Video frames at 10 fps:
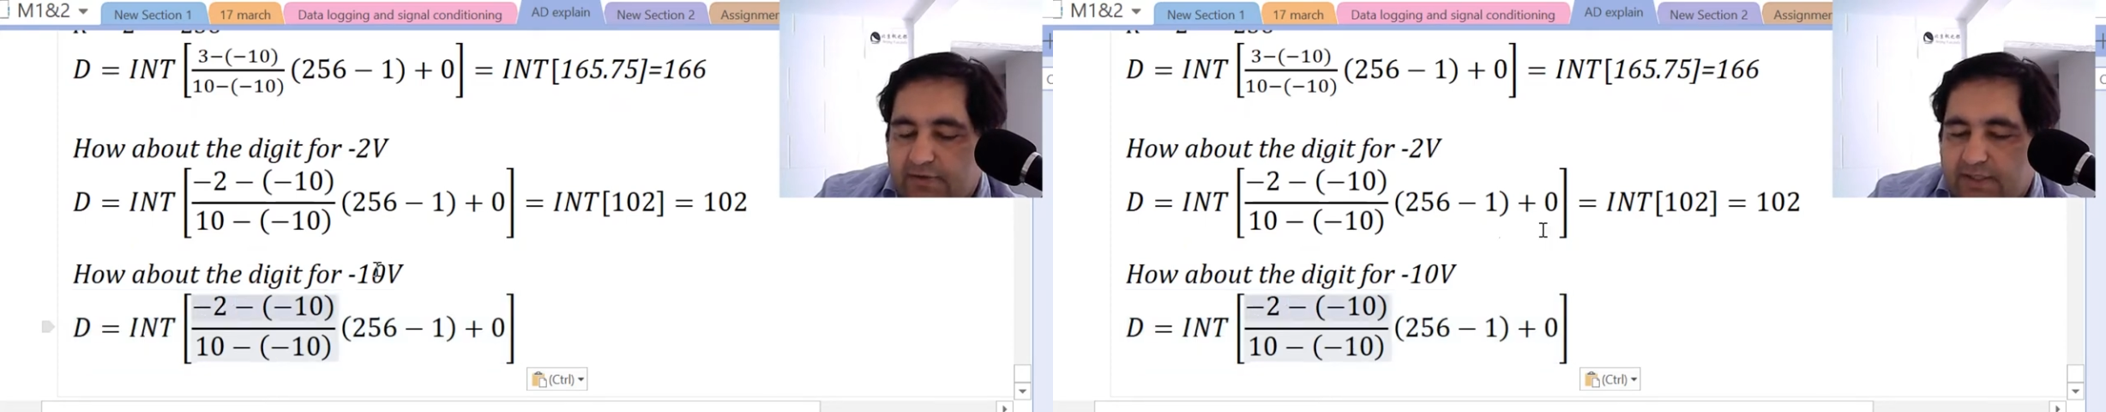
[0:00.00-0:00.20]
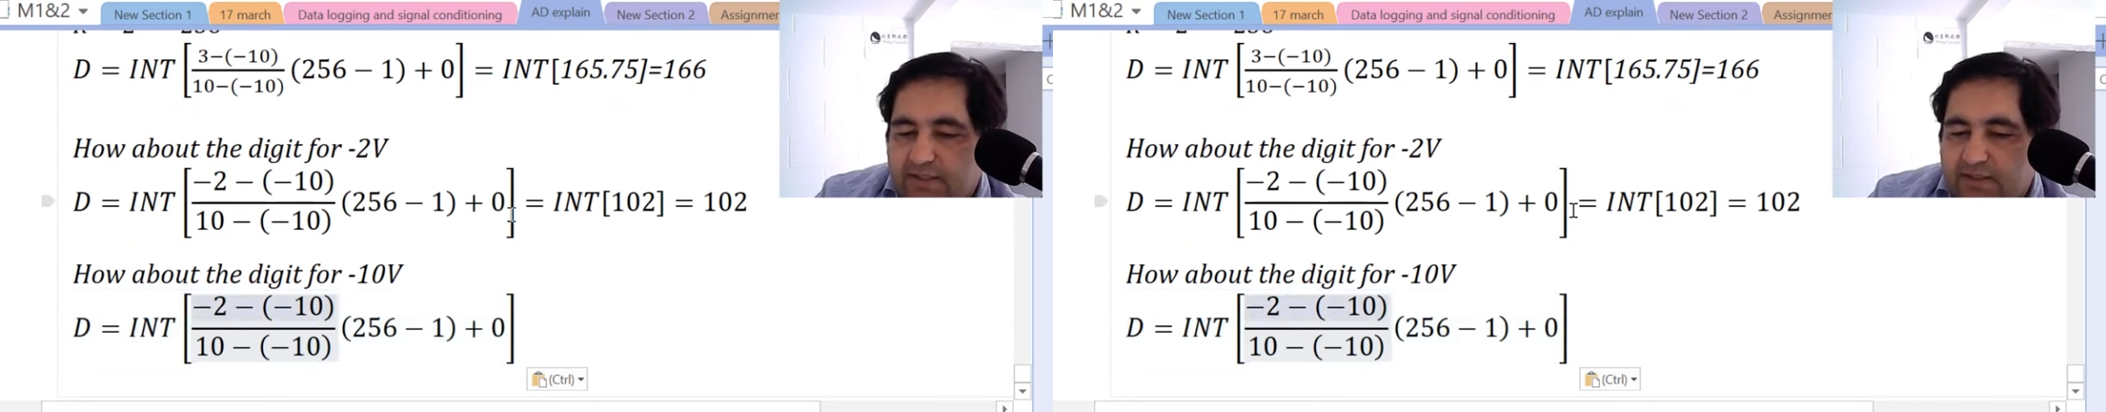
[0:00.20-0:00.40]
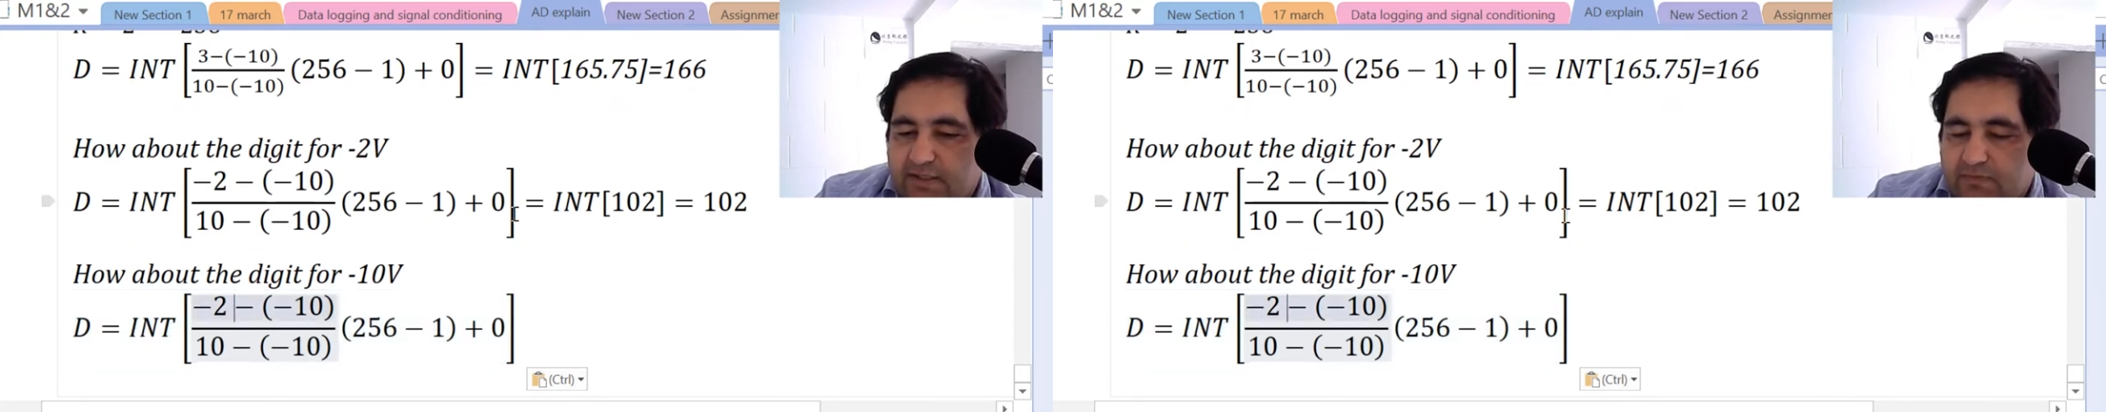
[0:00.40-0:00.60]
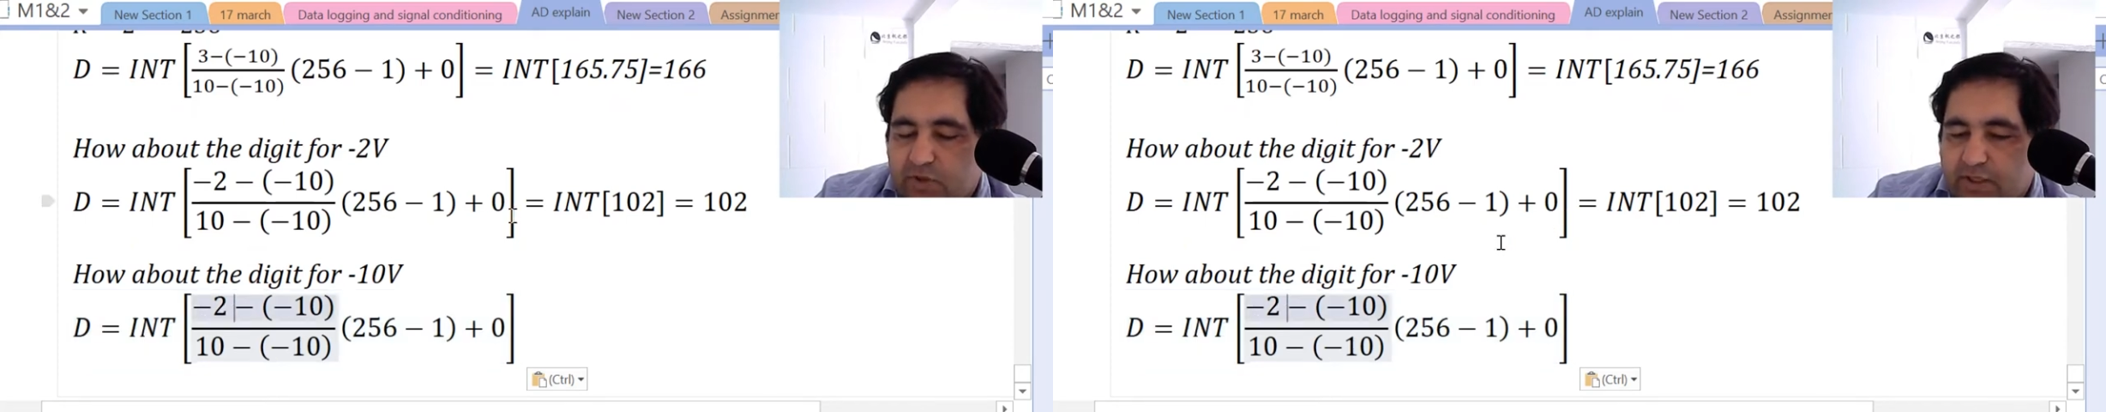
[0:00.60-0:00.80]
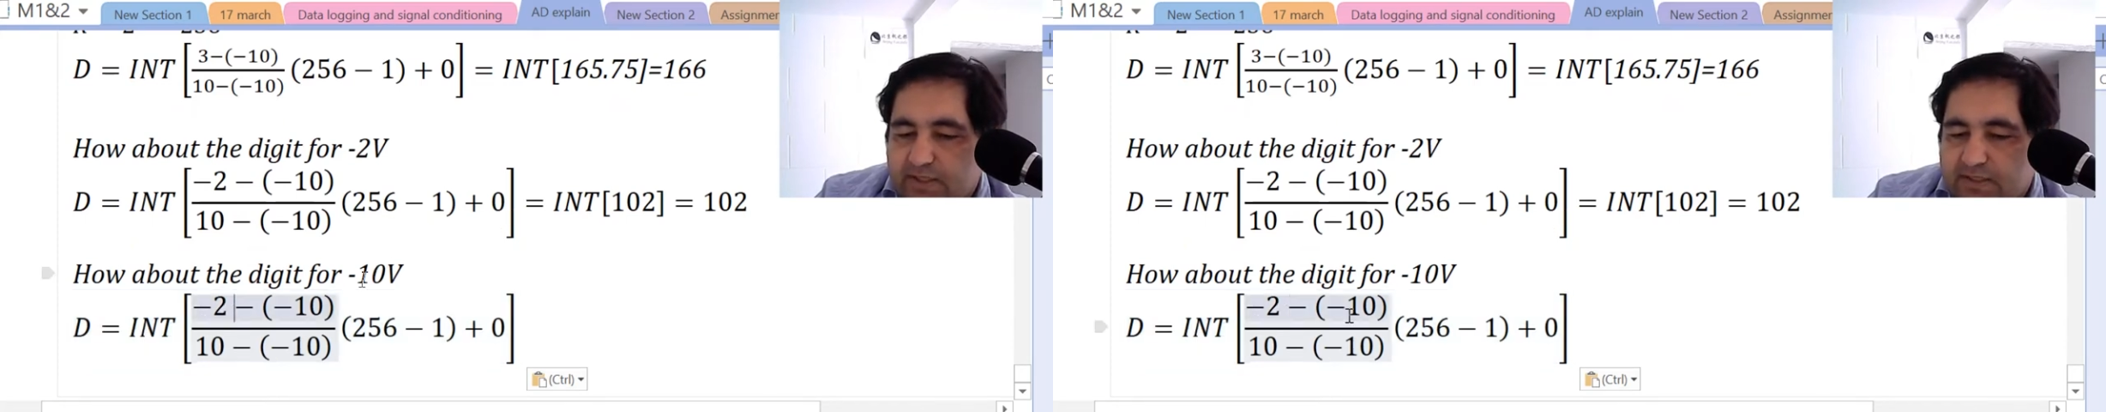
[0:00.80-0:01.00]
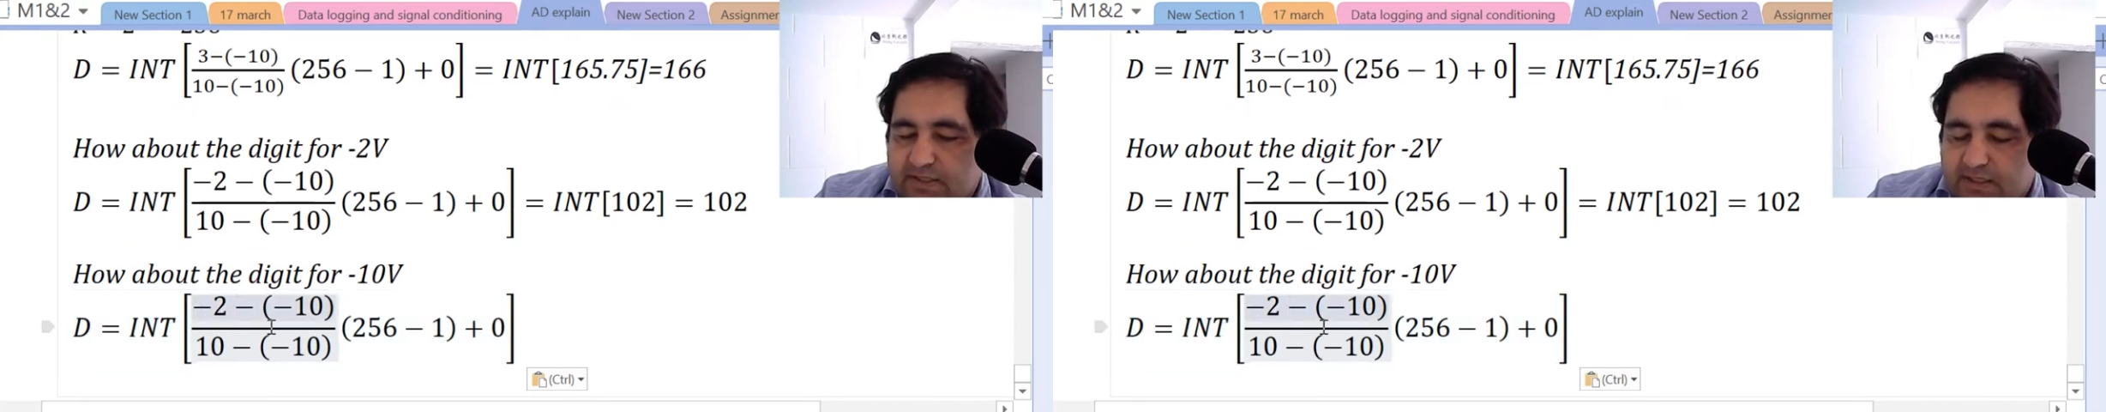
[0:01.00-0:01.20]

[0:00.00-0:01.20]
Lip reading: here is minus